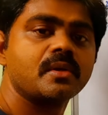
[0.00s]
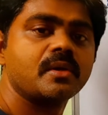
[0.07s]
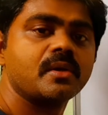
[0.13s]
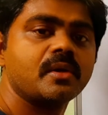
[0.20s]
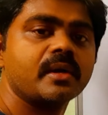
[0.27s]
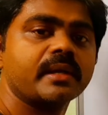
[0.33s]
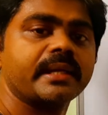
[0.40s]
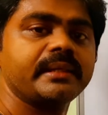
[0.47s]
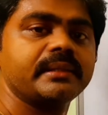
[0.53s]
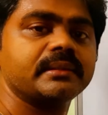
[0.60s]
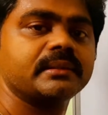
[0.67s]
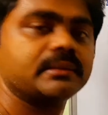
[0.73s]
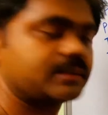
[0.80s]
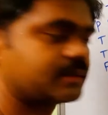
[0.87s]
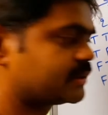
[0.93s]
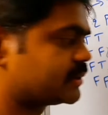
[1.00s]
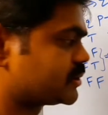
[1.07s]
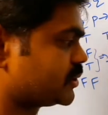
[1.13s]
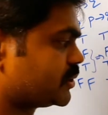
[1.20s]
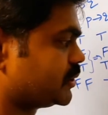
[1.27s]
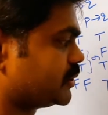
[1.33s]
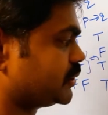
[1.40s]
Okay.
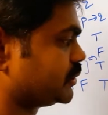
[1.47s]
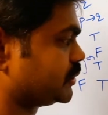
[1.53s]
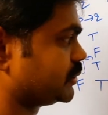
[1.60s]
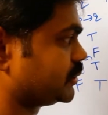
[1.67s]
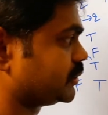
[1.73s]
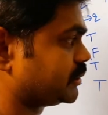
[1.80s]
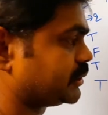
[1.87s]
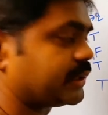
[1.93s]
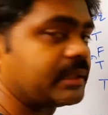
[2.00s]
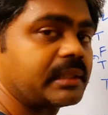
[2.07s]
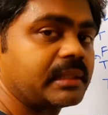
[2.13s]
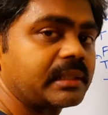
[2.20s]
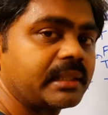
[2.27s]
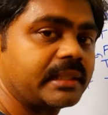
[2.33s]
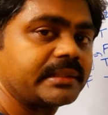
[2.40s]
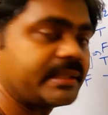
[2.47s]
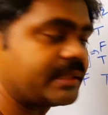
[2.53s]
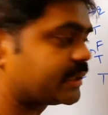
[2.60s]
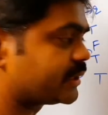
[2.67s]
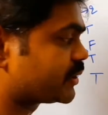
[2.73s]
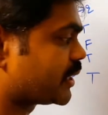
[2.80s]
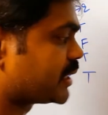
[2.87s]
So I
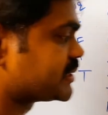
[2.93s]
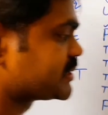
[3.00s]
think you can't